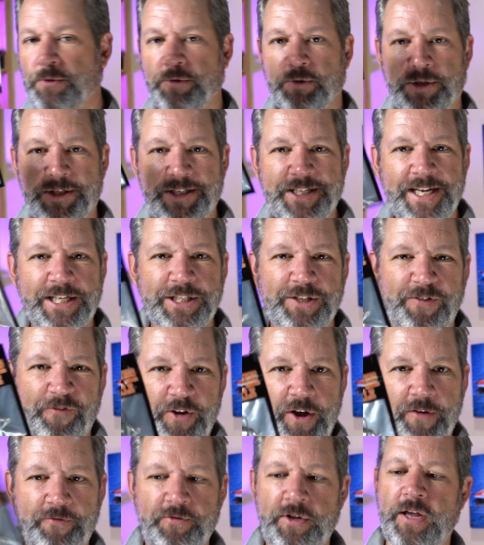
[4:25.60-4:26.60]
are
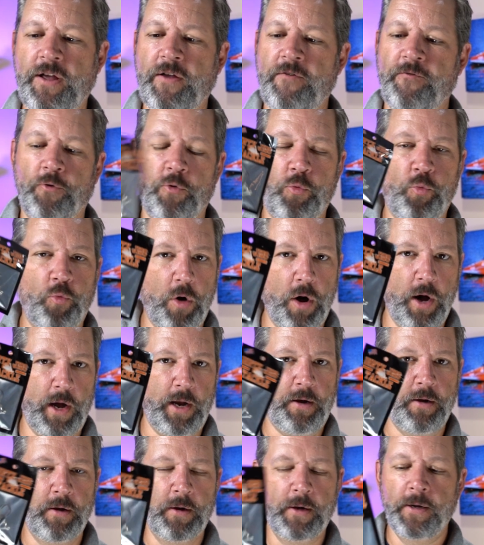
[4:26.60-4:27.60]
$6.50 for
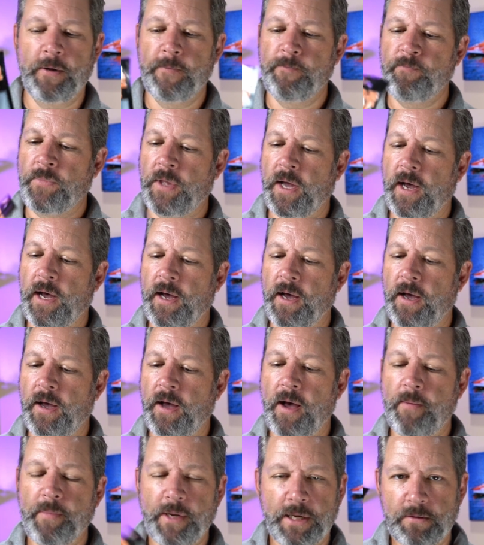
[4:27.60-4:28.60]
one.
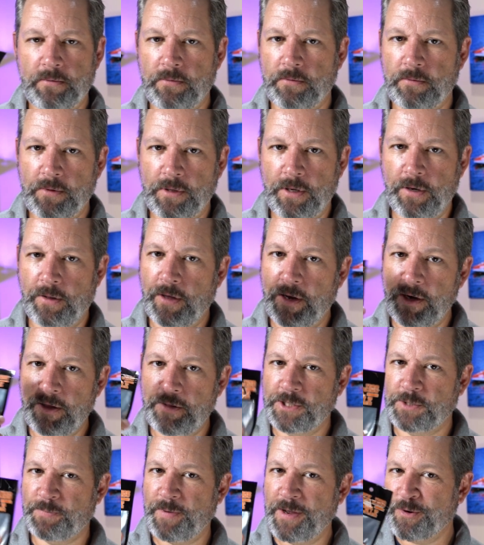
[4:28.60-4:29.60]
I mean, you know, a lot of
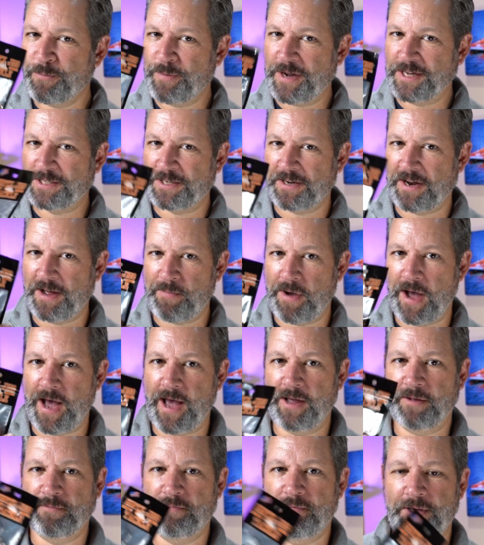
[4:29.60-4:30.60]
the spinner baits that I
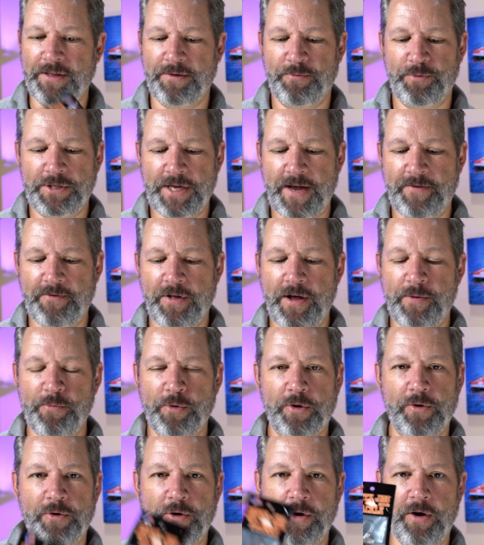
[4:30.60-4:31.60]
buy, which have a lot
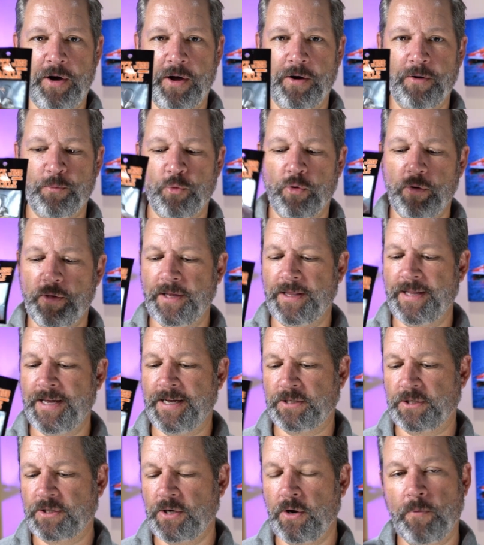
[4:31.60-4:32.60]
more going on, are more than
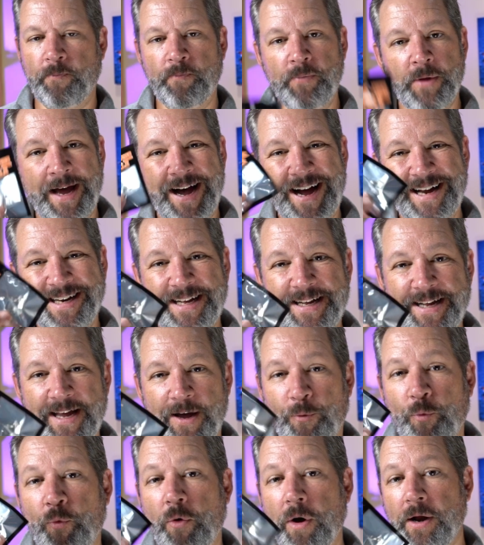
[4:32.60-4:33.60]
this. So I did
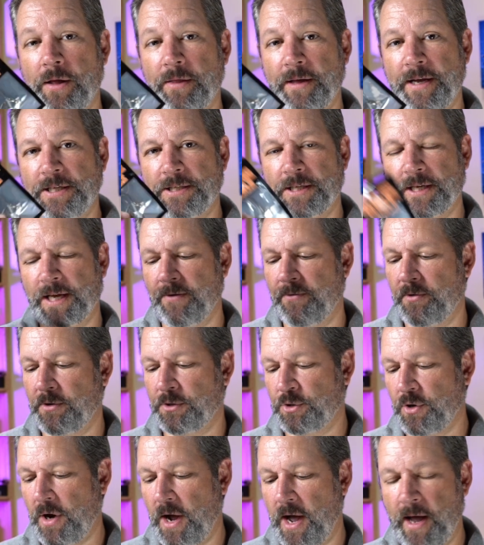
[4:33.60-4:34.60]
get one of these to give it a
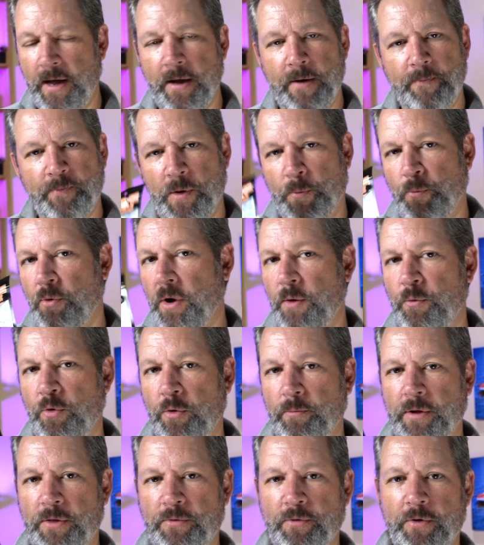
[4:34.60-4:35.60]
try. Probably
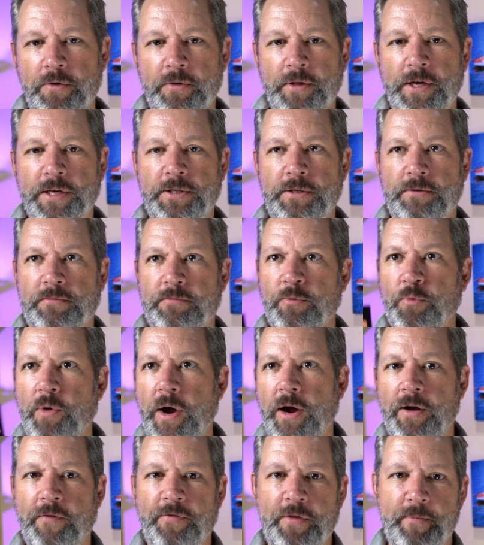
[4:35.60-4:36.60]
won't be throwing this
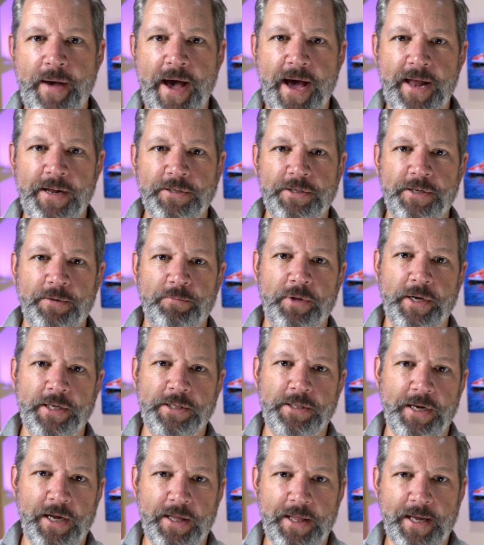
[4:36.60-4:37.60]
right off the bat in some place
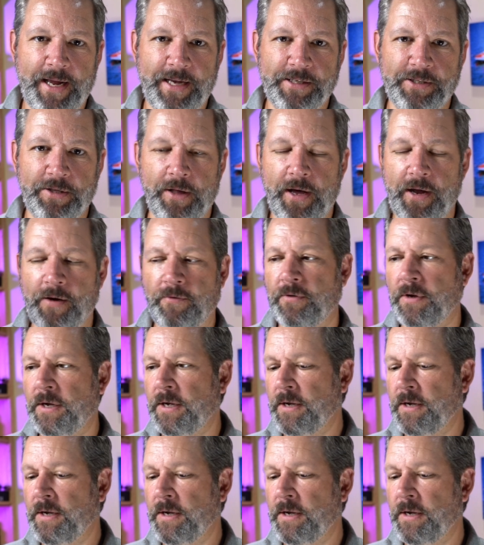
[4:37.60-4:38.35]
that I think has a lot of